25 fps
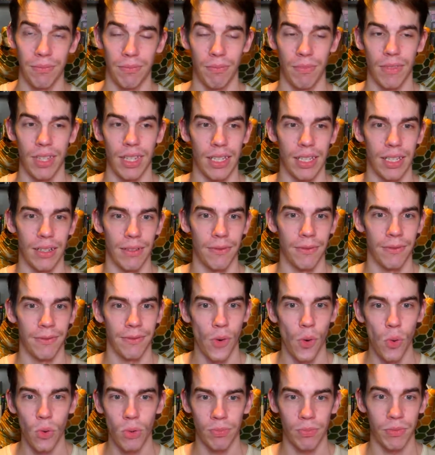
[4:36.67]

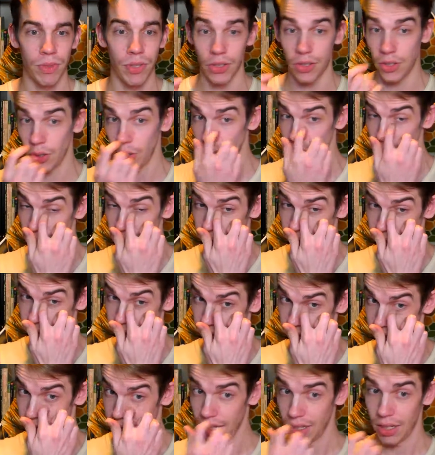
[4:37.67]
To do
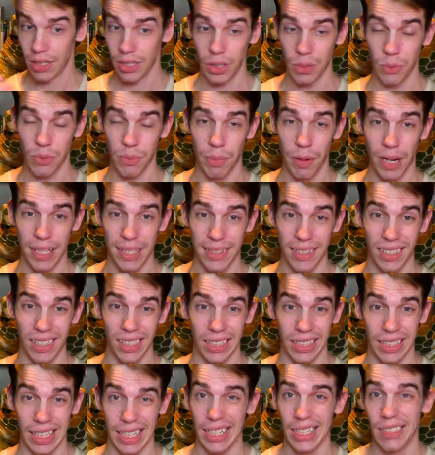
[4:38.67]
this, you would basically
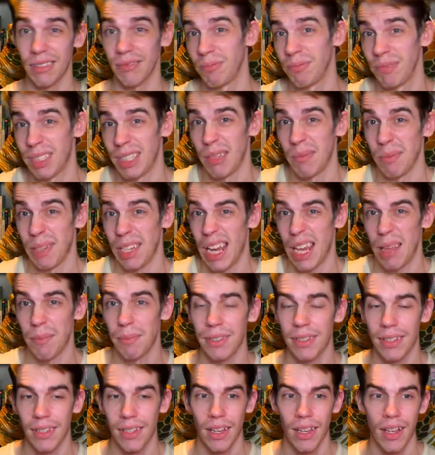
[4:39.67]
need Tim Tams.
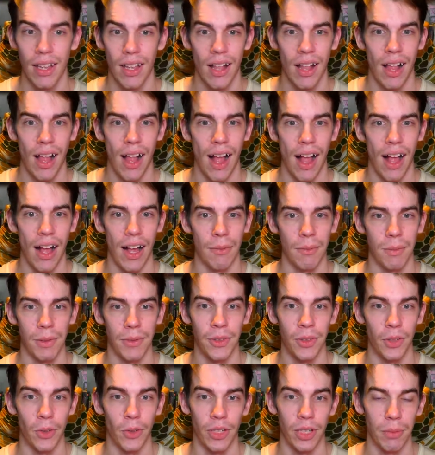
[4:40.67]
If
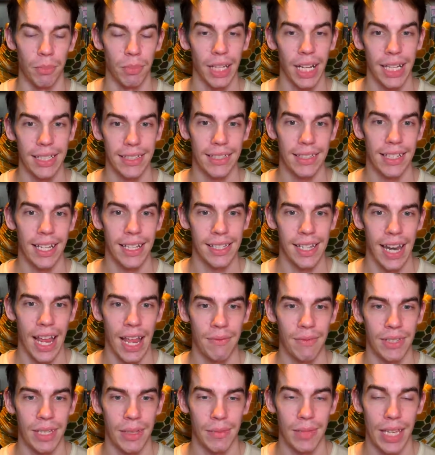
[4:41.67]
you're in a place that doesn't
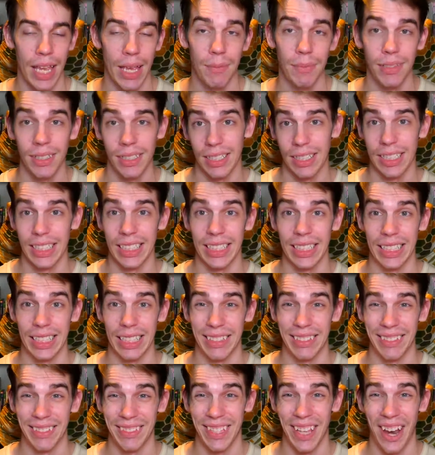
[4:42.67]
have Tim Tams,
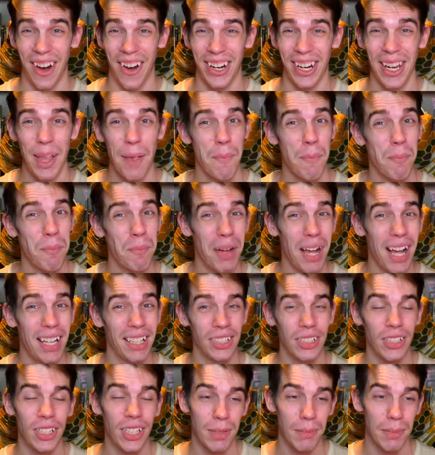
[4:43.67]
sorry, but
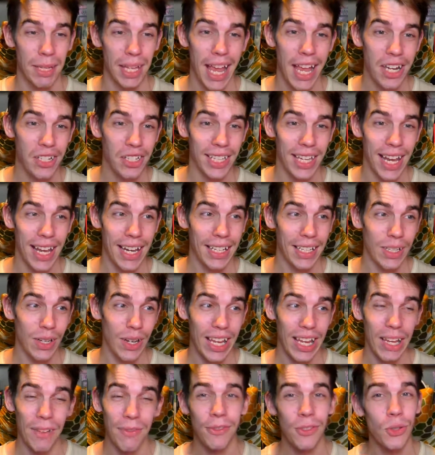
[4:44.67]
you're going to be educated
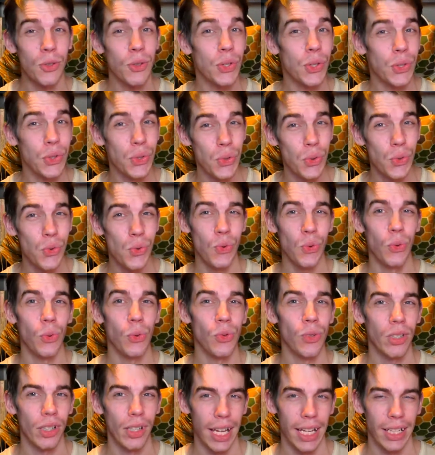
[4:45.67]
if you do
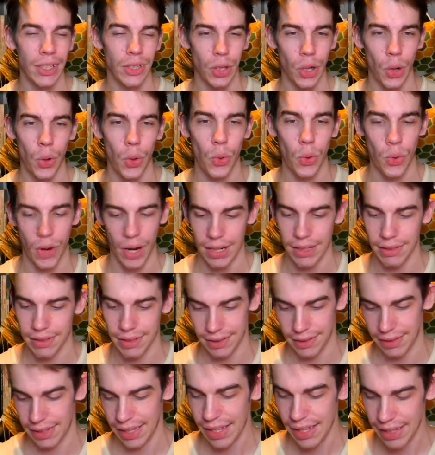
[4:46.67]
go and
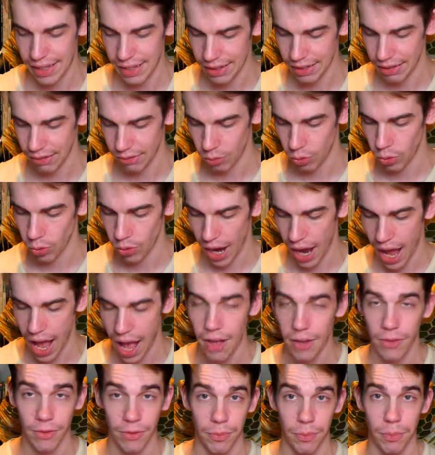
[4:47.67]
see or
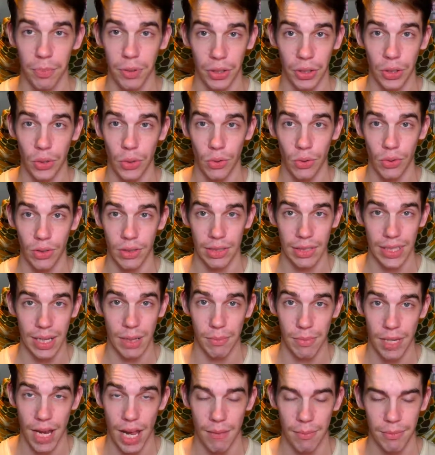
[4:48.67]
have procured Tim
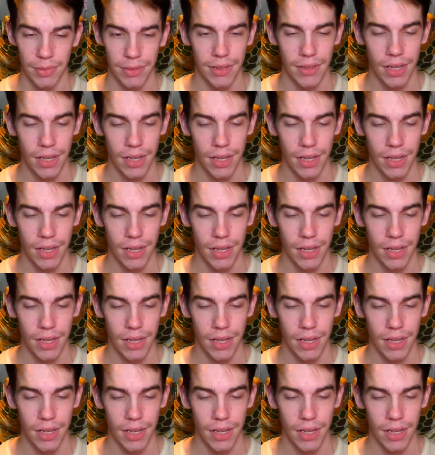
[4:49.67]
Tams.